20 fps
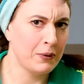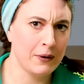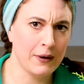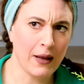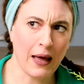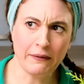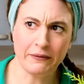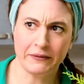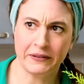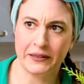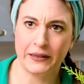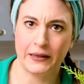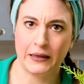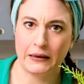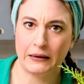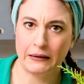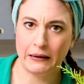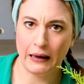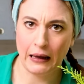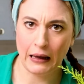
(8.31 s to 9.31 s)

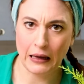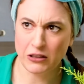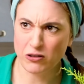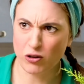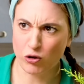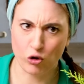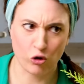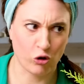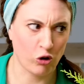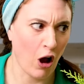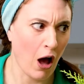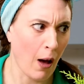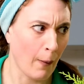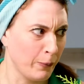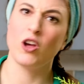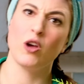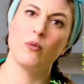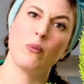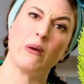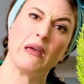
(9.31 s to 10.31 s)
Bloody, it's a shock.
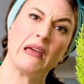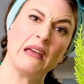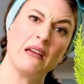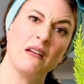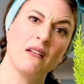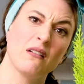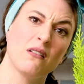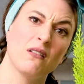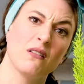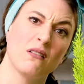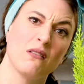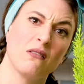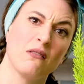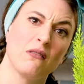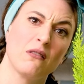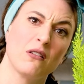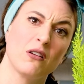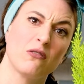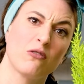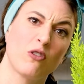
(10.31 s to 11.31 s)
Maybe
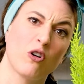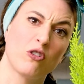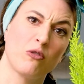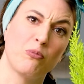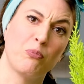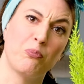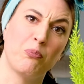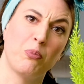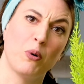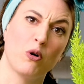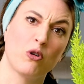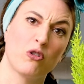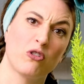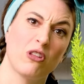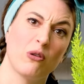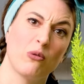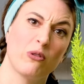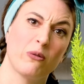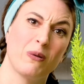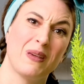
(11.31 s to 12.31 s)
could have got a bush
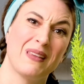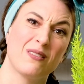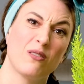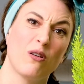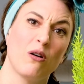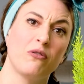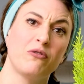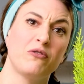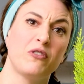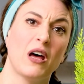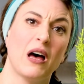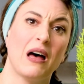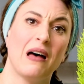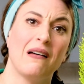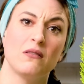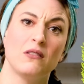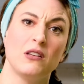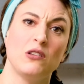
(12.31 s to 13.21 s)
that was a bit softer.